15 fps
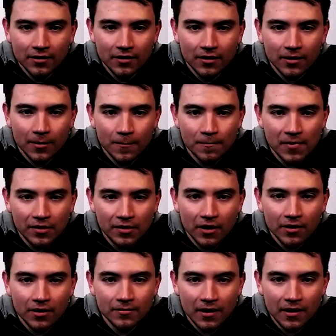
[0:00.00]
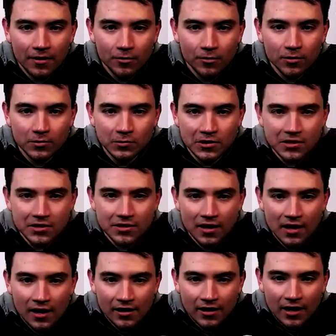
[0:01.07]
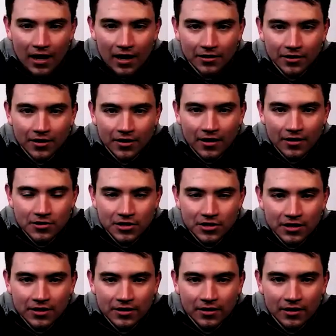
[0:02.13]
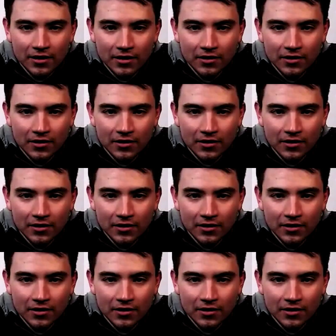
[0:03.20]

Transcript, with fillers: I thought everyone had good energy.